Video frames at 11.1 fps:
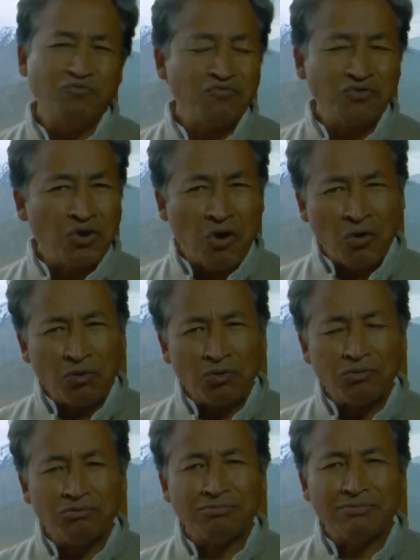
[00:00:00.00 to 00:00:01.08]
You know,
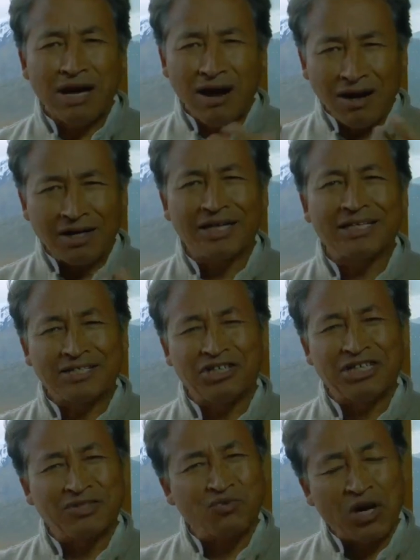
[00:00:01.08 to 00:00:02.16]
our country
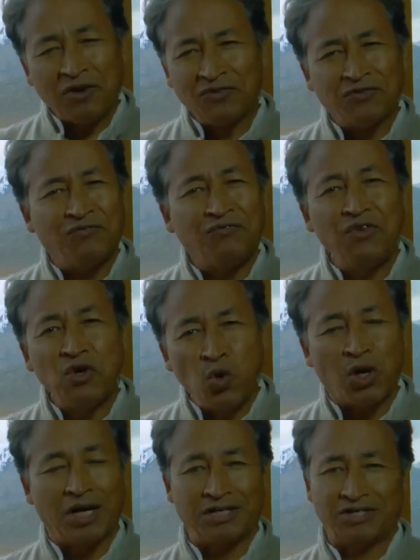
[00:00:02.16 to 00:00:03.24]
is one of the few
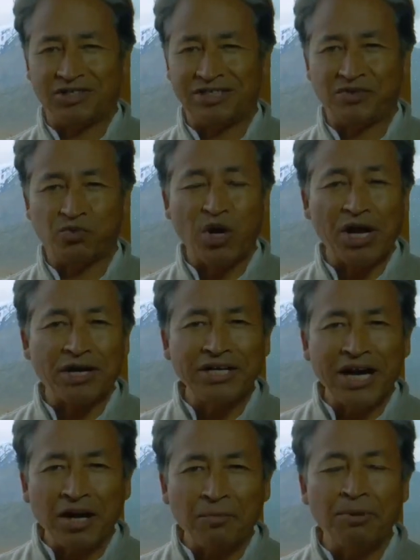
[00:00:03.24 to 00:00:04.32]
countries where
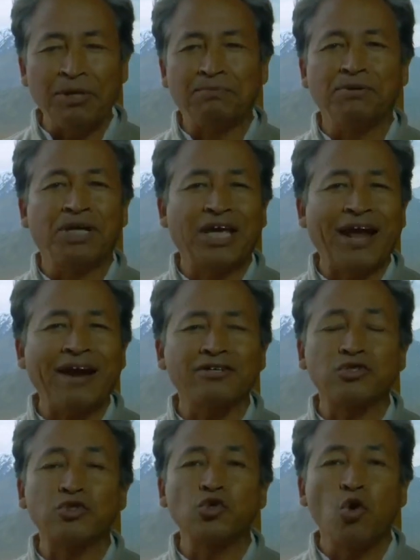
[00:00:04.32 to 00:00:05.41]
young people care
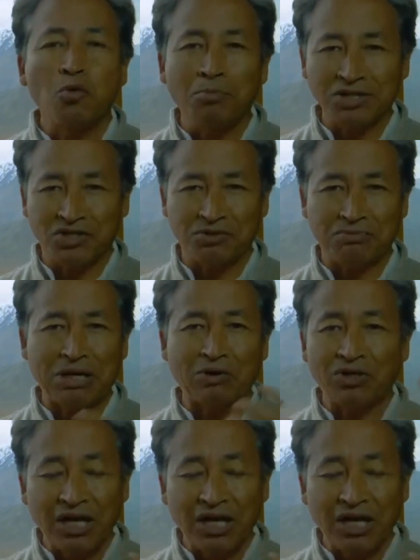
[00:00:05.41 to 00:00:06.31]
so much about